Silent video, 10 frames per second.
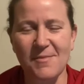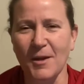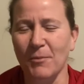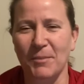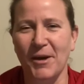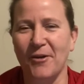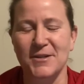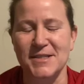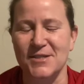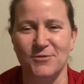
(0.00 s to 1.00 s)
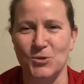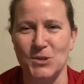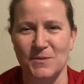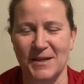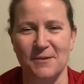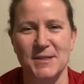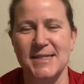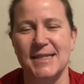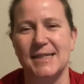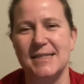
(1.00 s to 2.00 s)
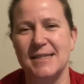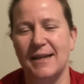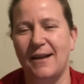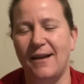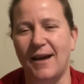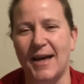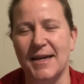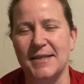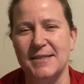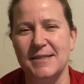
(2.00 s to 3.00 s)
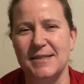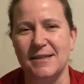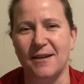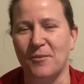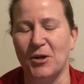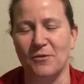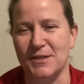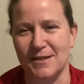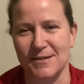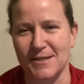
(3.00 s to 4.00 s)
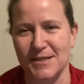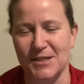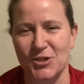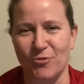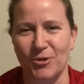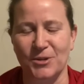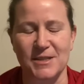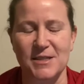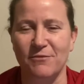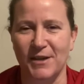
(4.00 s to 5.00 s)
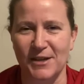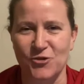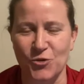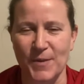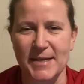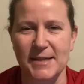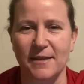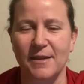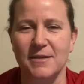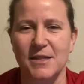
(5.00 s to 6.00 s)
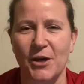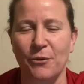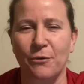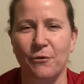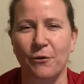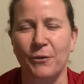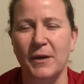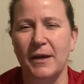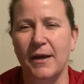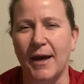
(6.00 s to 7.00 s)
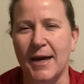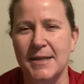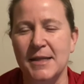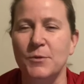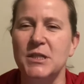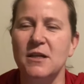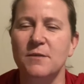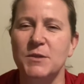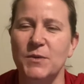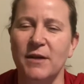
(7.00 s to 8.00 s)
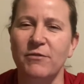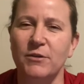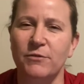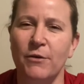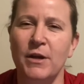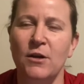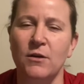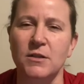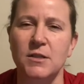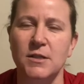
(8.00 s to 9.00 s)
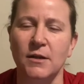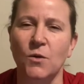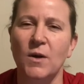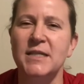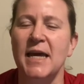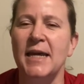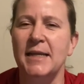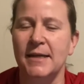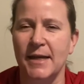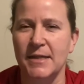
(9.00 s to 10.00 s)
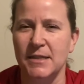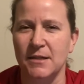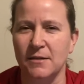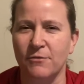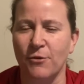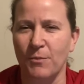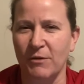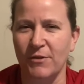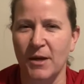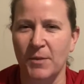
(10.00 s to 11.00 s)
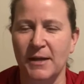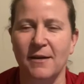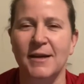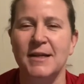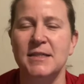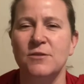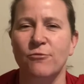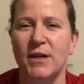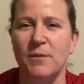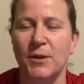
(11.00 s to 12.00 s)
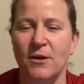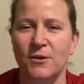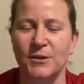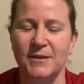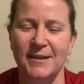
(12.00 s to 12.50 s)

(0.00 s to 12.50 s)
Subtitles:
My parents divorced when I was six. And I mean, obviously, as a six-year-old, it's a fairly traumatic thing to go through. And there were times when I felt very lost and quite alienated from my family, like I didn't really belong.